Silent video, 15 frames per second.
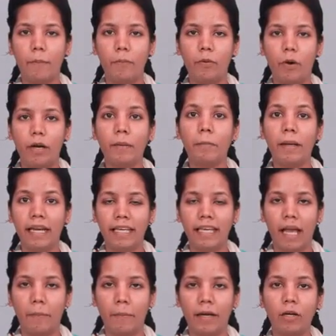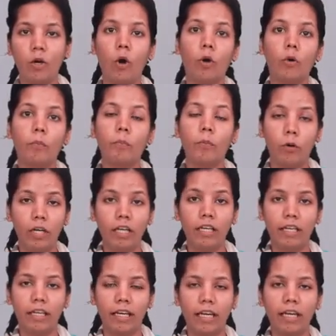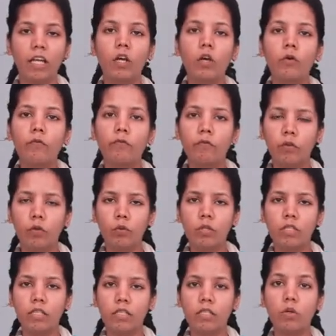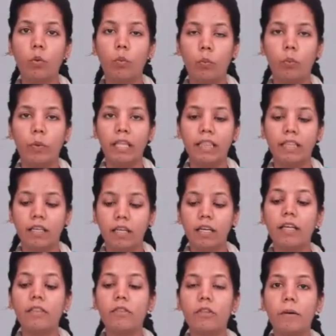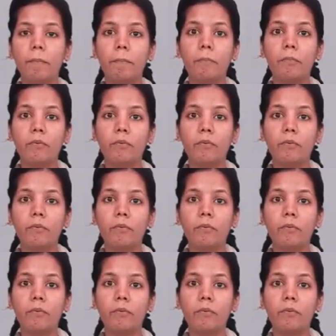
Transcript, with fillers: haploid male gamete or pollen grain fuses with the